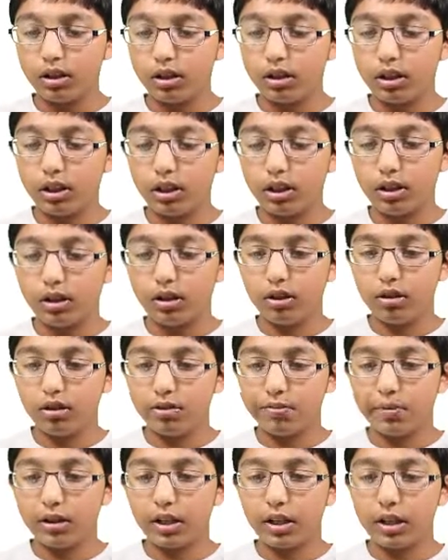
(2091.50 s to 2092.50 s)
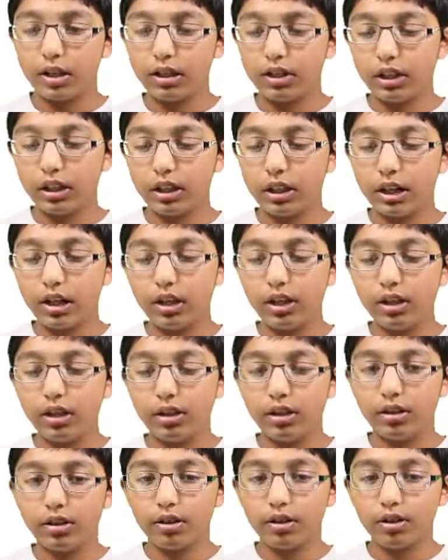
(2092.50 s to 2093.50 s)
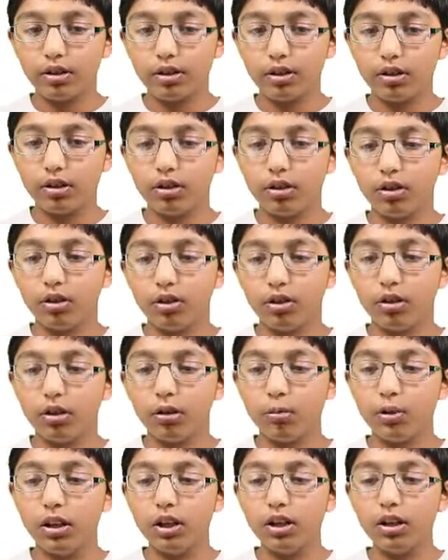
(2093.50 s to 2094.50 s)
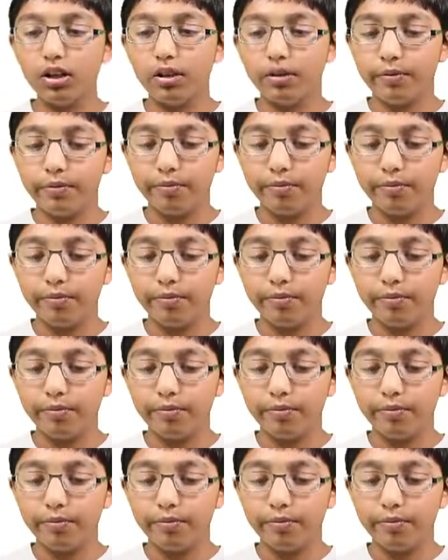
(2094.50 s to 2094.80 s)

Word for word: and then close brackets again, comma,